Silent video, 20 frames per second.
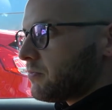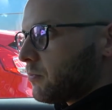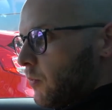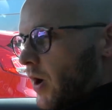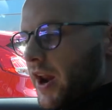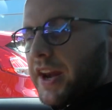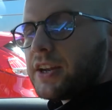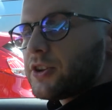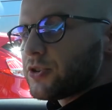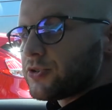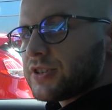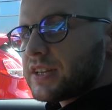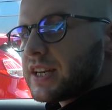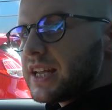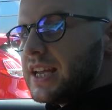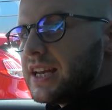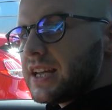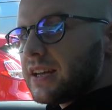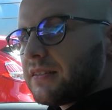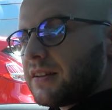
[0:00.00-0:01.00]
when it doesn't
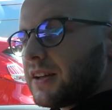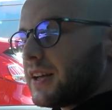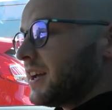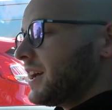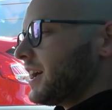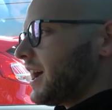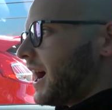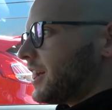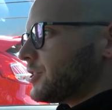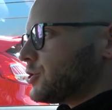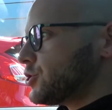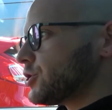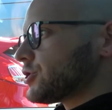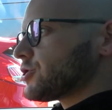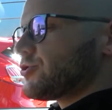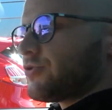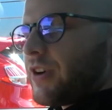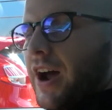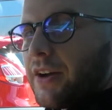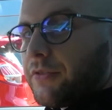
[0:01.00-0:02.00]
need it and
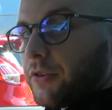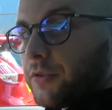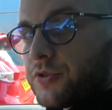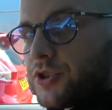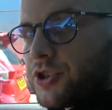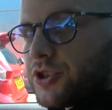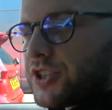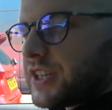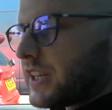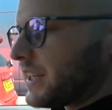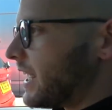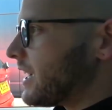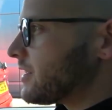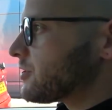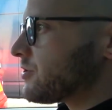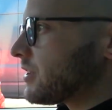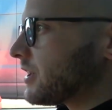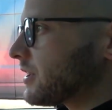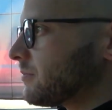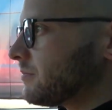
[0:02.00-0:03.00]
just drive off just the
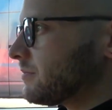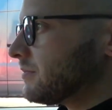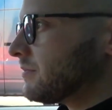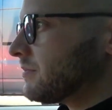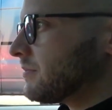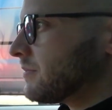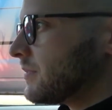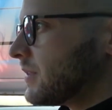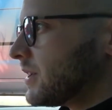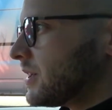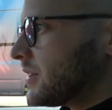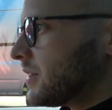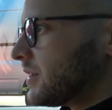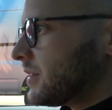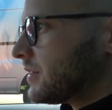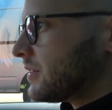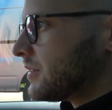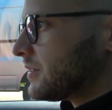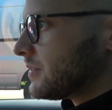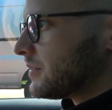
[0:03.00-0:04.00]
electric.
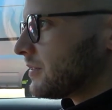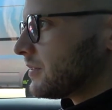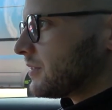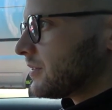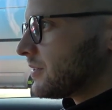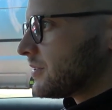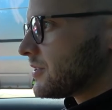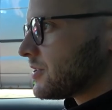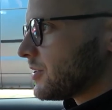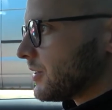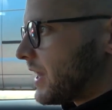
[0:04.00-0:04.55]
So